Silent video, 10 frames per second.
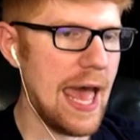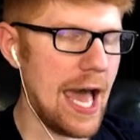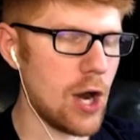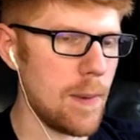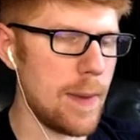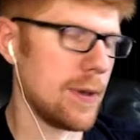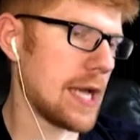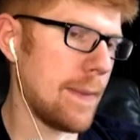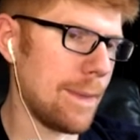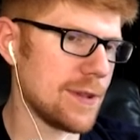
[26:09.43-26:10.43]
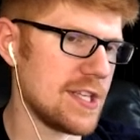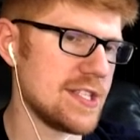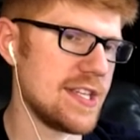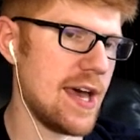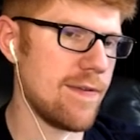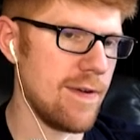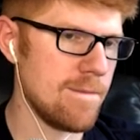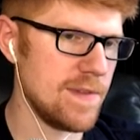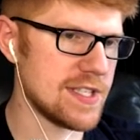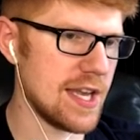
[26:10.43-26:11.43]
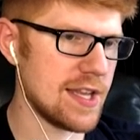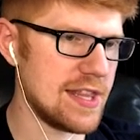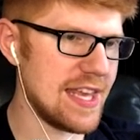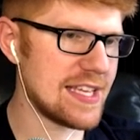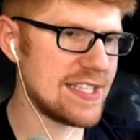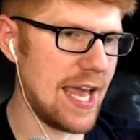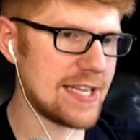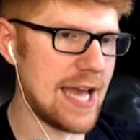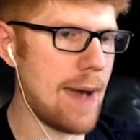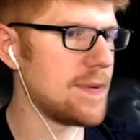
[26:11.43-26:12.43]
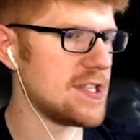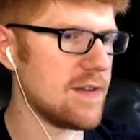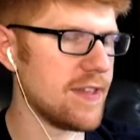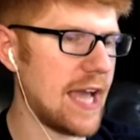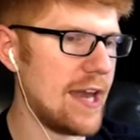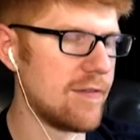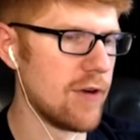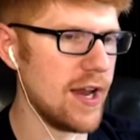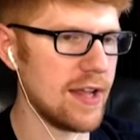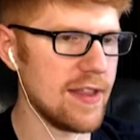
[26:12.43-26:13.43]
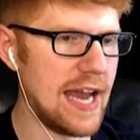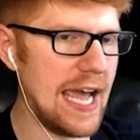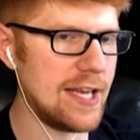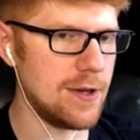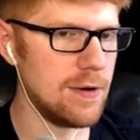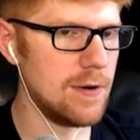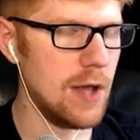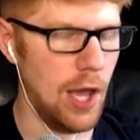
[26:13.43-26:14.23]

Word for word: How do people come up with this stuff? It's like the exact opposite of the kind of writing that I do.